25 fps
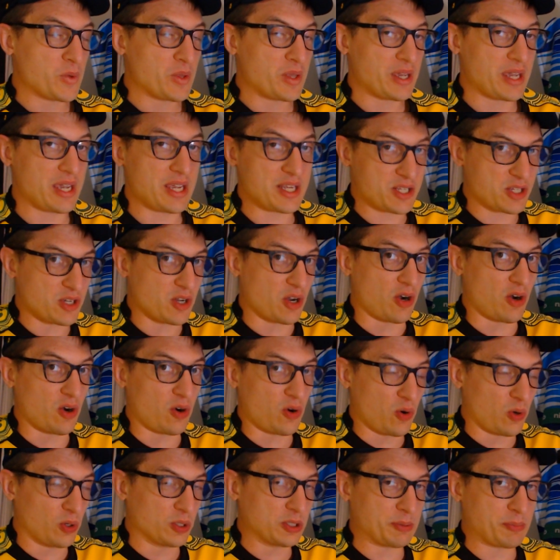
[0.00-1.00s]
He's got
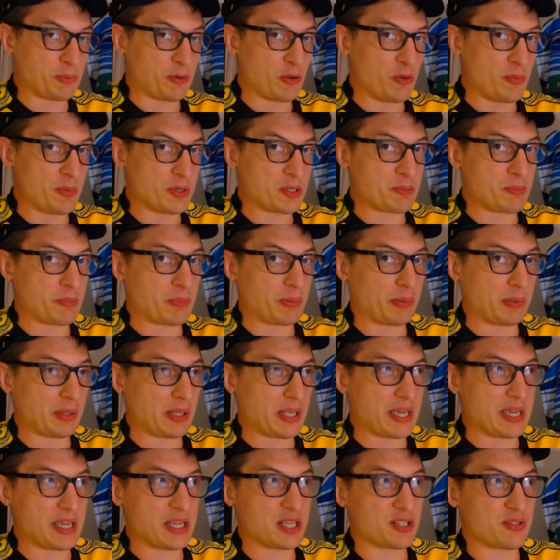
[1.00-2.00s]
all the Pumas
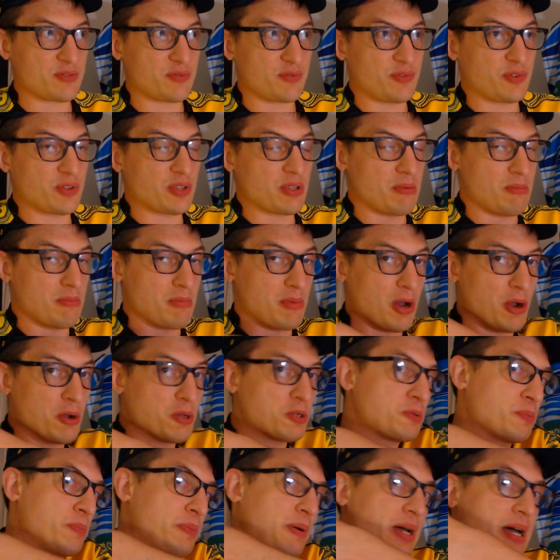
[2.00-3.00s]
players, for the
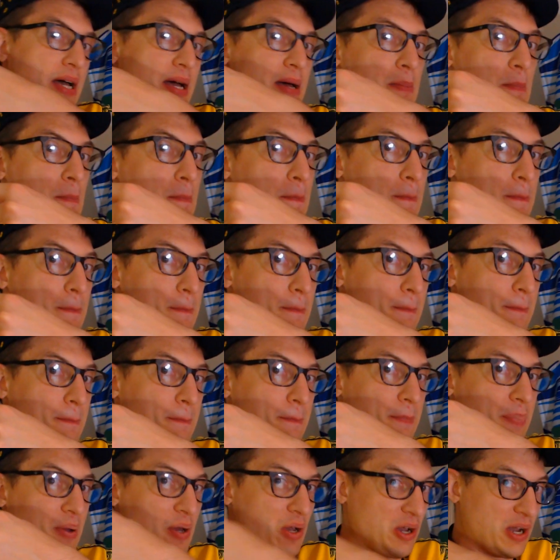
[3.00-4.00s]
most part,
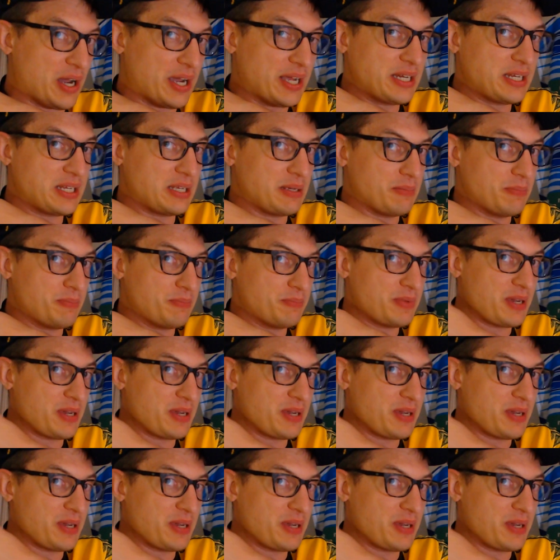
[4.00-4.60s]
behind him.